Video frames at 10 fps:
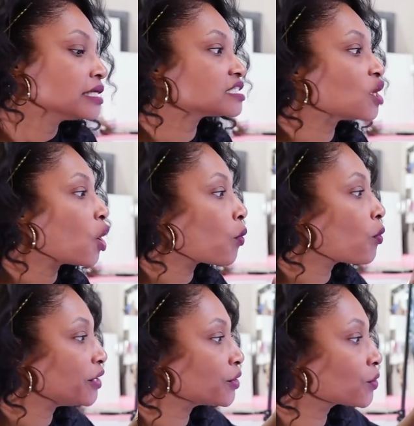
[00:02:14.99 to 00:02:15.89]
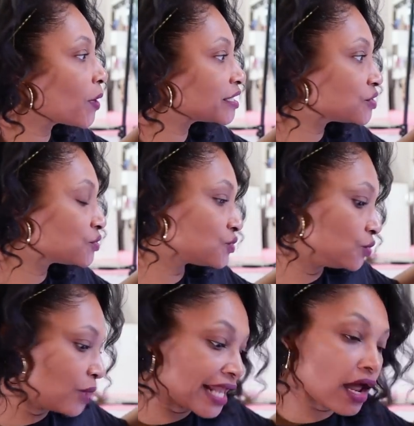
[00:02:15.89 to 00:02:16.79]
So what you're going to
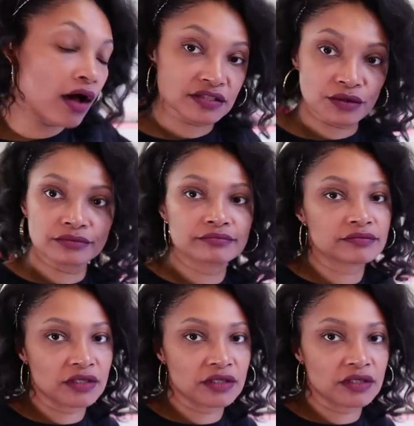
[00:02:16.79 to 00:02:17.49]
do, and also,